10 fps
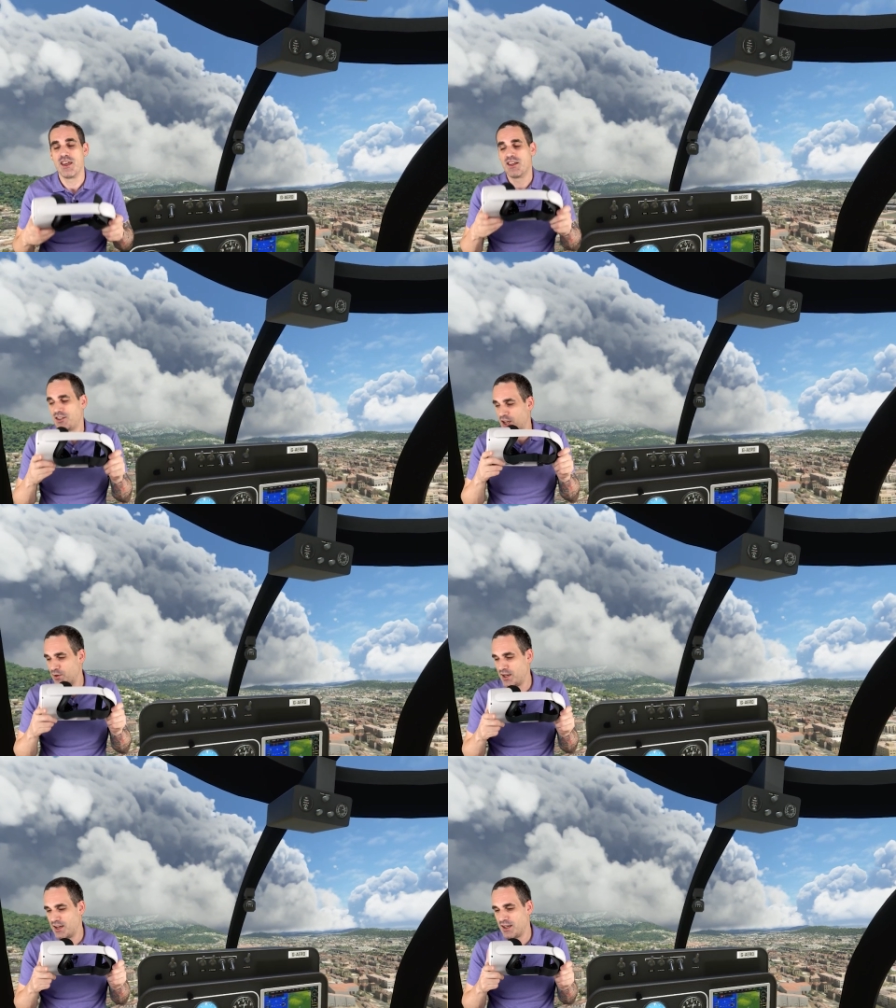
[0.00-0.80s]

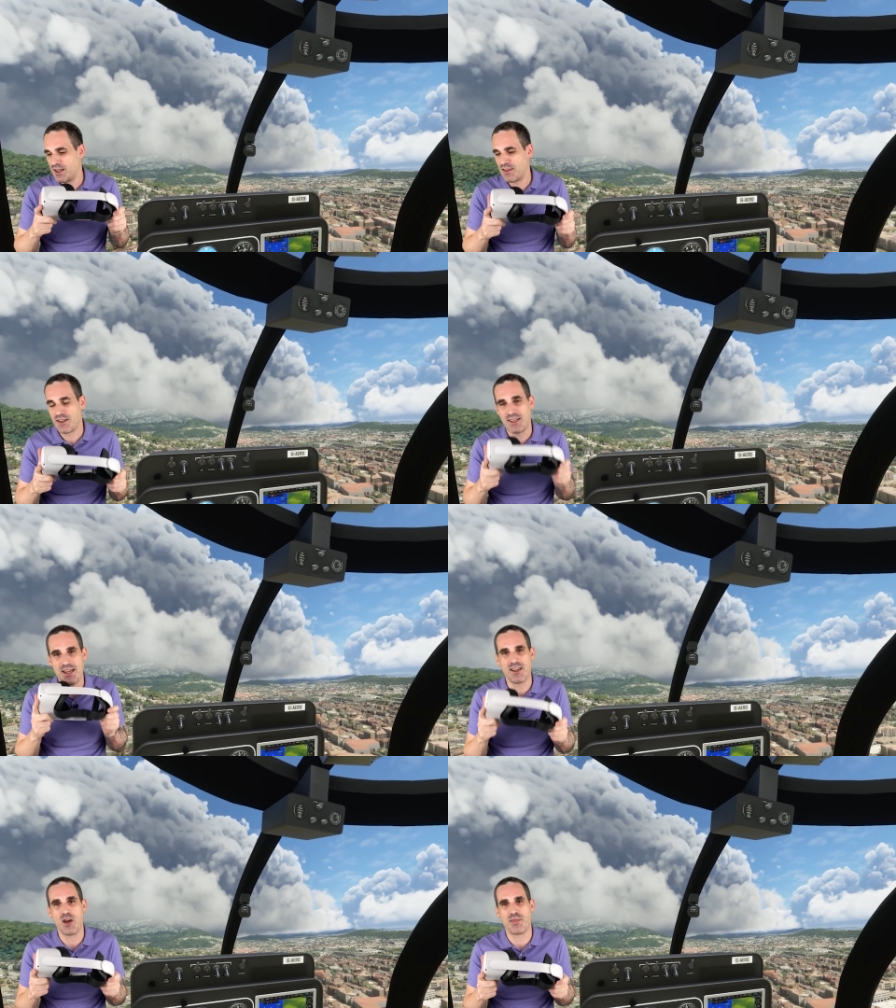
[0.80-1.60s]
So the
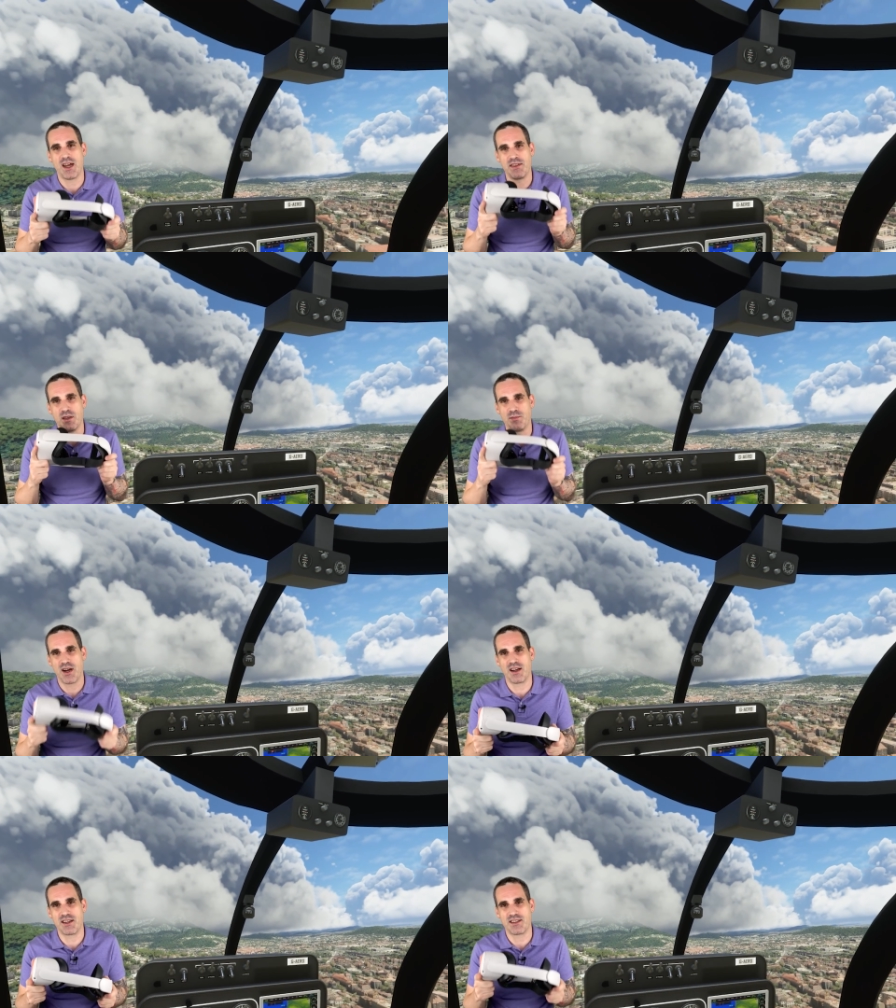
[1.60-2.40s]
setup and the
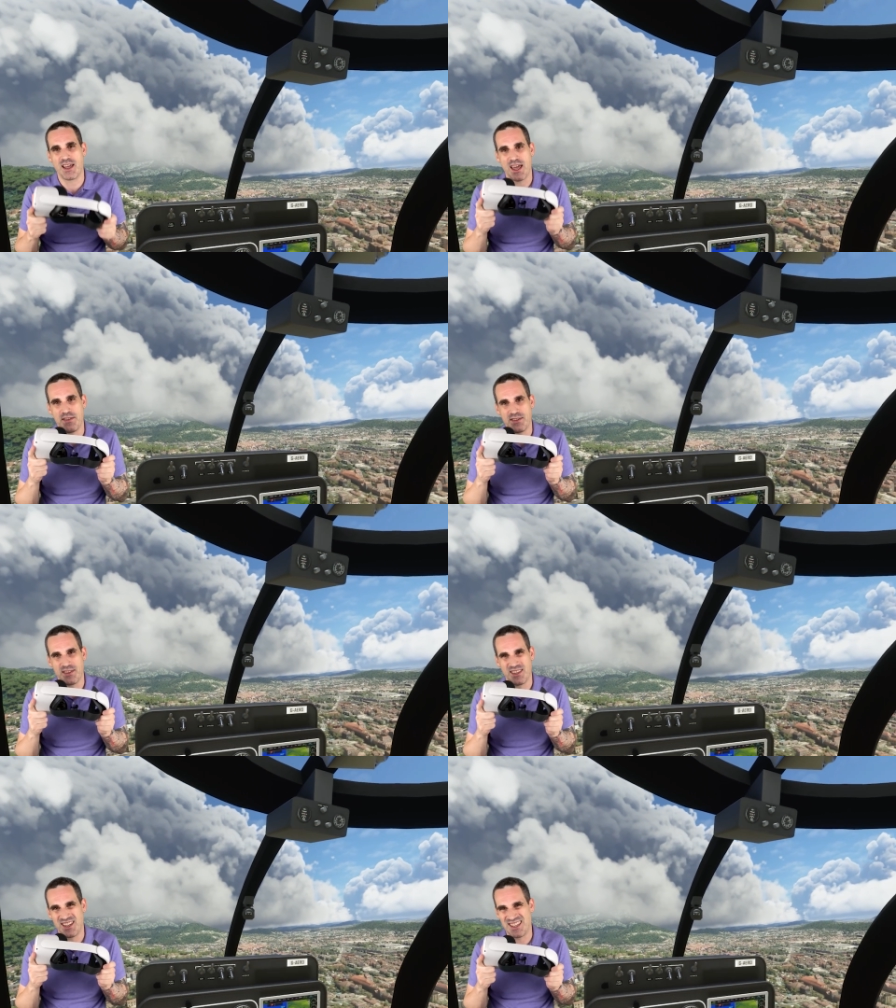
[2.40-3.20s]
bugs
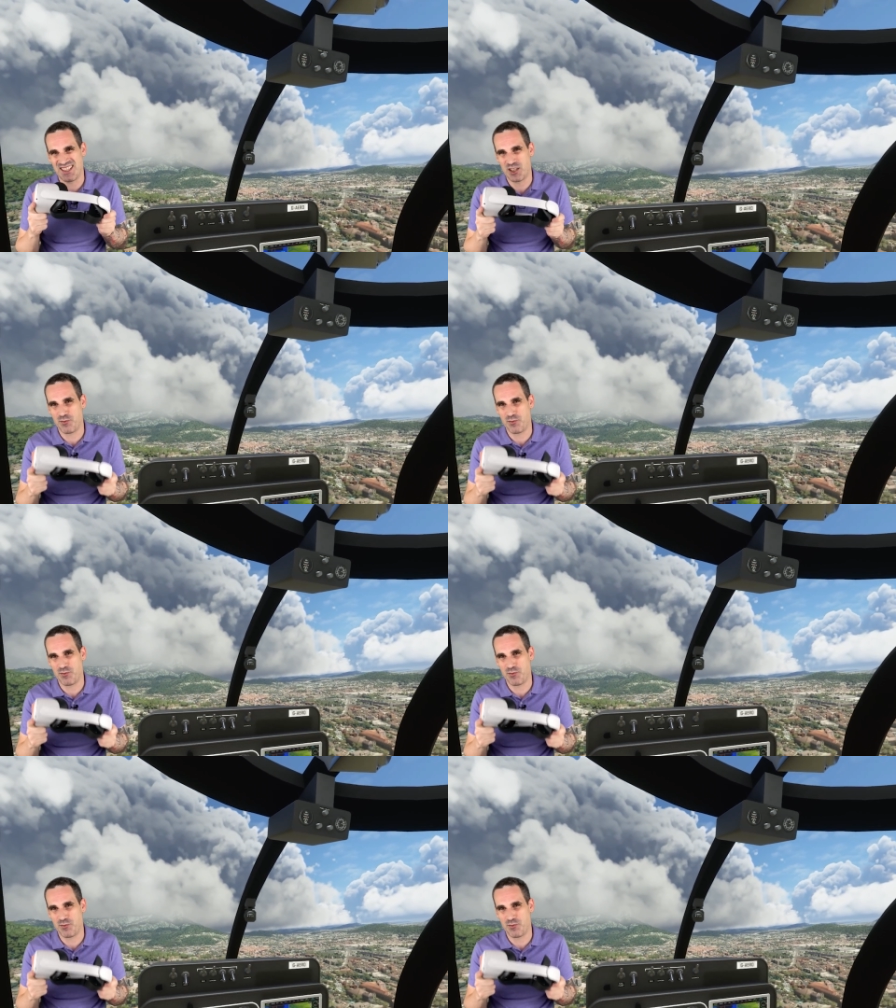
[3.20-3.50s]
and the